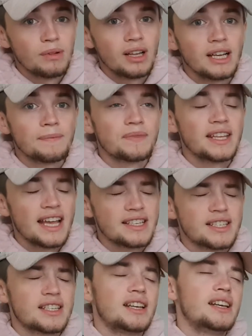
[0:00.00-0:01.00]
Like,
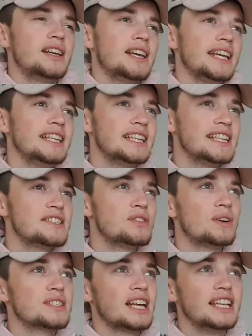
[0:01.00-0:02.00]
yes, he's
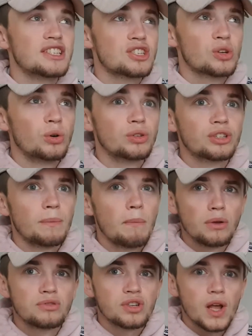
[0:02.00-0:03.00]
not exactly scored the
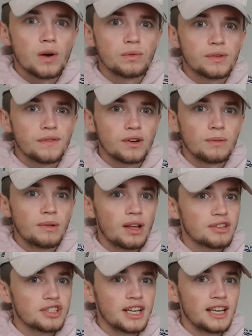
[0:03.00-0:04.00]
most goals for him
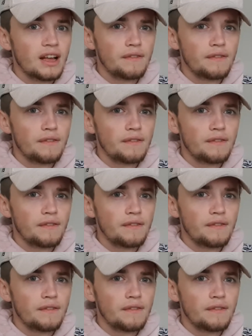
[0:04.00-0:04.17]
last year.